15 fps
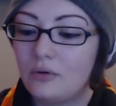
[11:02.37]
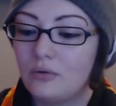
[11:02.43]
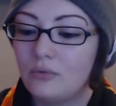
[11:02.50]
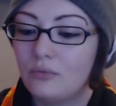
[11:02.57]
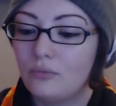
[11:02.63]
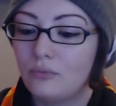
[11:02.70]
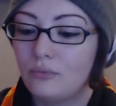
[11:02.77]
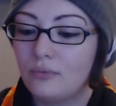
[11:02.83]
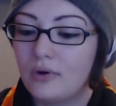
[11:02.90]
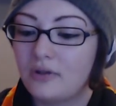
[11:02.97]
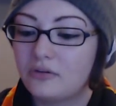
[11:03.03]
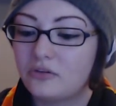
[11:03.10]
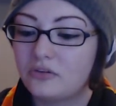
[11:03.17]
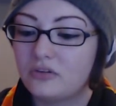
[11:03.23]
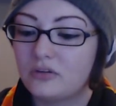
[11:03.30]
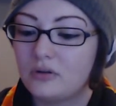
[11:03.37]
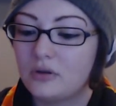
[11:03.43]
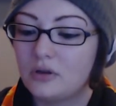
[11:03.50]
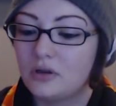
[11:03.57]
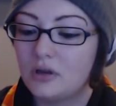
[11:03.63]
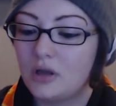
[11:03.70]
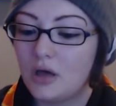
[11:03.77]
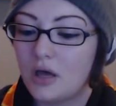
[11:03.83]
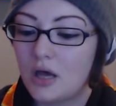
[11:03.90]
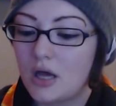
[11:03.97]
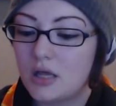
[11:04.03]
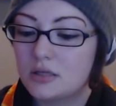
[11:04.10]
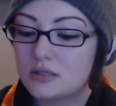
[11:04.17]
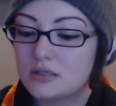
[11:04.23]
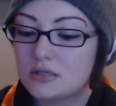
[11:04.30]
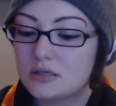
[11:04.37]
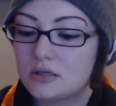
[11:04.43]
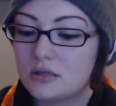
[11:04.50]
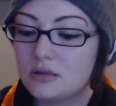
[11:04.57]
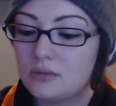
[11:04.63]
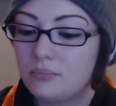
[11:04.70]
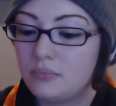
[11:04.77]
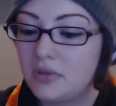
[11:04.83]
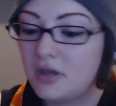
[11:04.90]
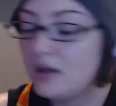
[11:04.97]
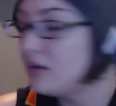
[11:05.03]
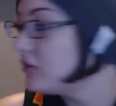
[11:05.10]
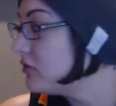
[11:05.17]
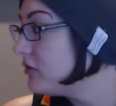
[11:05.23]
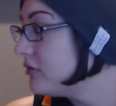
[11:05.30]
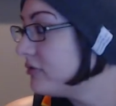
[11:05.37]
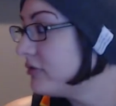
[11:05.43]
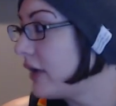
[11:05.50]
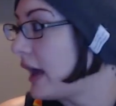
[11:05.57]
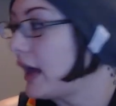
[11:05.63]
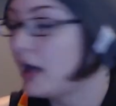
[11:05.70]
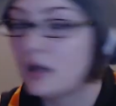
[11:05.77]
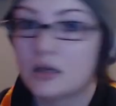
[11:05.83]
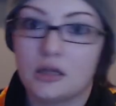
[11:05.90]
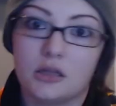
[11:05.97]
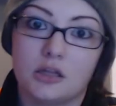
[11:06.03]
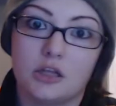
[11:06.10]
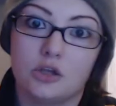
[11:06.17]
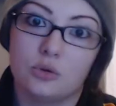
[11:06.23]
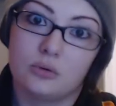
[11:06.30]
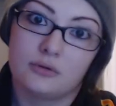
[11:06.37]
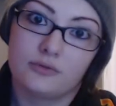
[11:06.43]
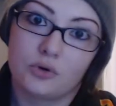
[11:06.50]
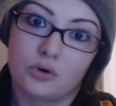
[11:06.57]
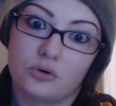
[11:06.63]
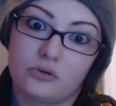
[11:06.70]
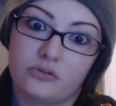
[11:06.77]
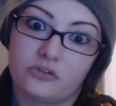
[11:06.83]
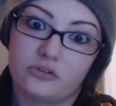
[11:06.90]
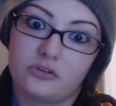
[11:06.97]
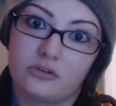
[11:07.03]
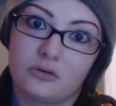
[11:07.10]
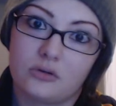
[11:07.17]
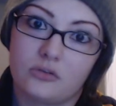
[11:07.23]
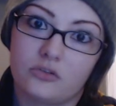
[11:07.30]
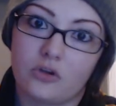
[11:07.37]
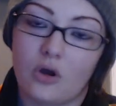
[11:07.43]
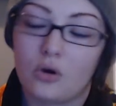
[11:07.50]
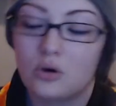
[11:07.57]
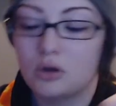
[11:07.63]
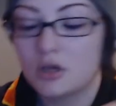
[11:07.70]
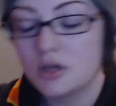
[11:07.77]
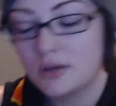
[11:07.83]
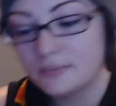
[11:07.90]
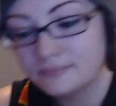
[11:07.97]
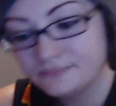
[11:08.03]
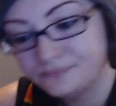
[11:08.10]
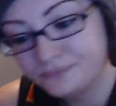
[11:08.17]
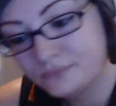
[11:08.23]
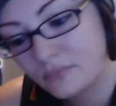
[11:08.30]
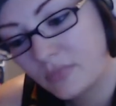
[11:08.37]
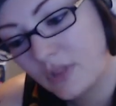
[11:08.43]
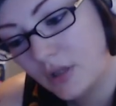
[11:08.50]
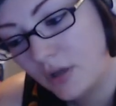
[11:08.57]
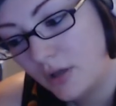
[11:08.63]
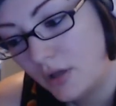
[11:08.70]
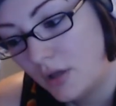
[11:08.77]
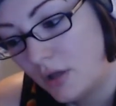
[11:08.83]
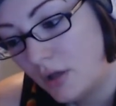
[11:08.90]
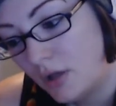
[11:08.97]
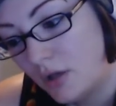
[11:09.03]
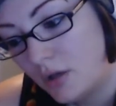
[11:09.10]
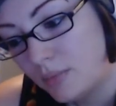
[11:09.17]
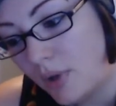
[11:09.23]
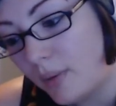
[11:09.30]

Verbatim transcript: was not the biggest fan in the universe. Sorry. Maybe